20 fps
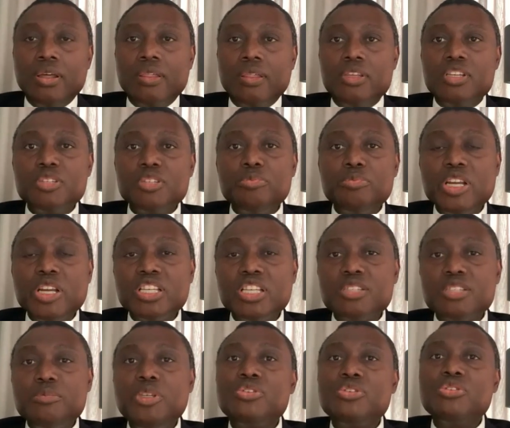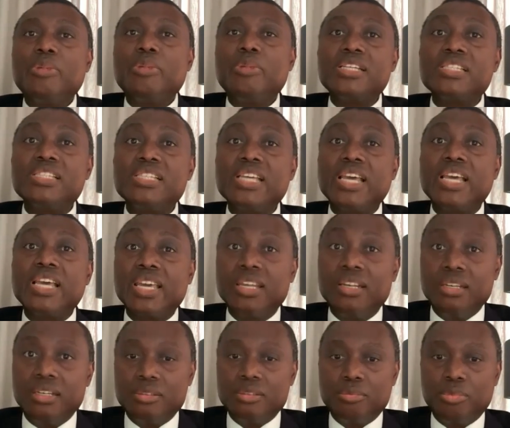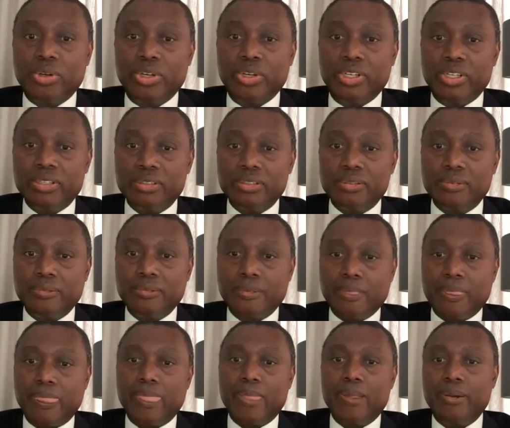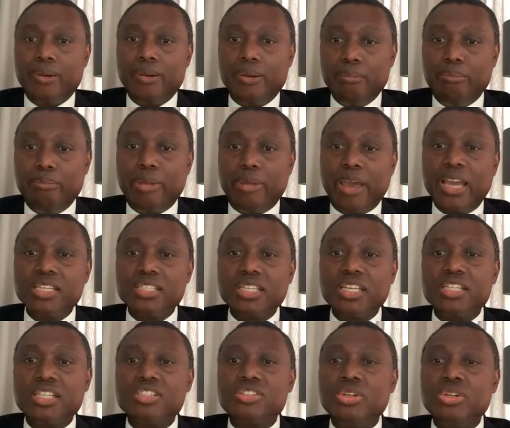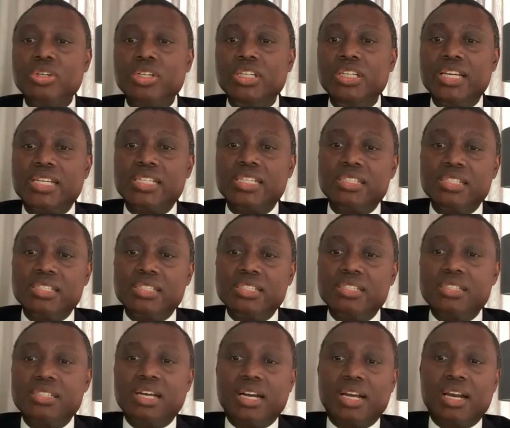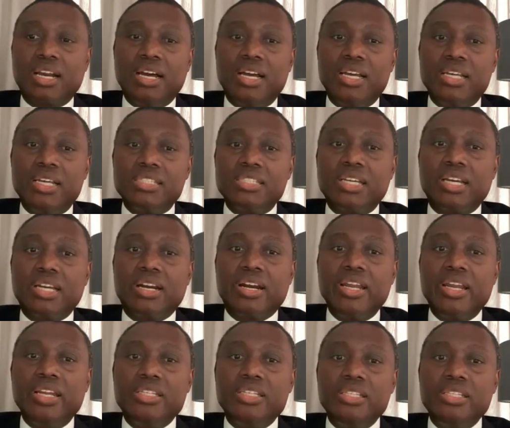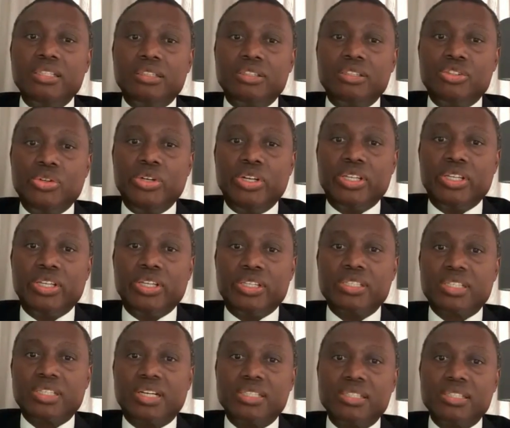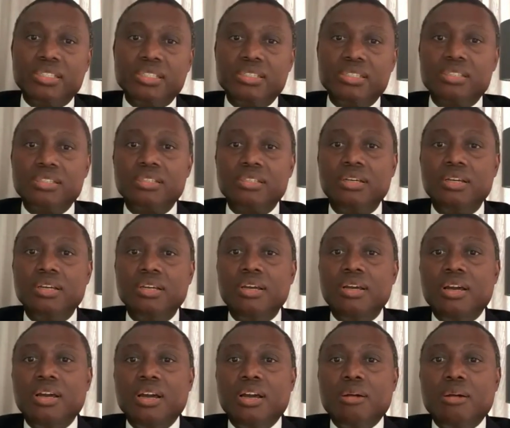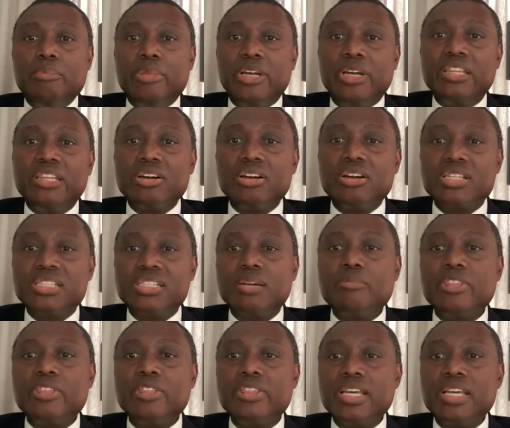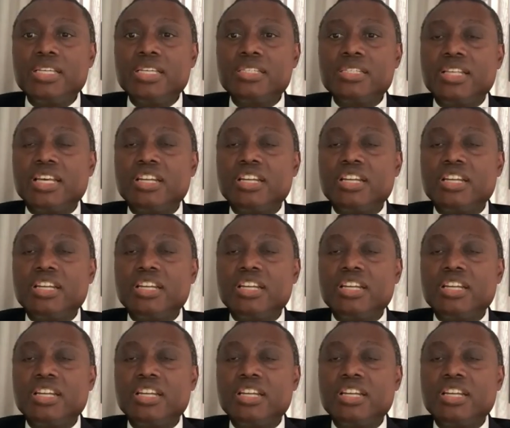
This brings me to my second point. Banks can certainly assist our clients a great deal during this crisis, but there are some things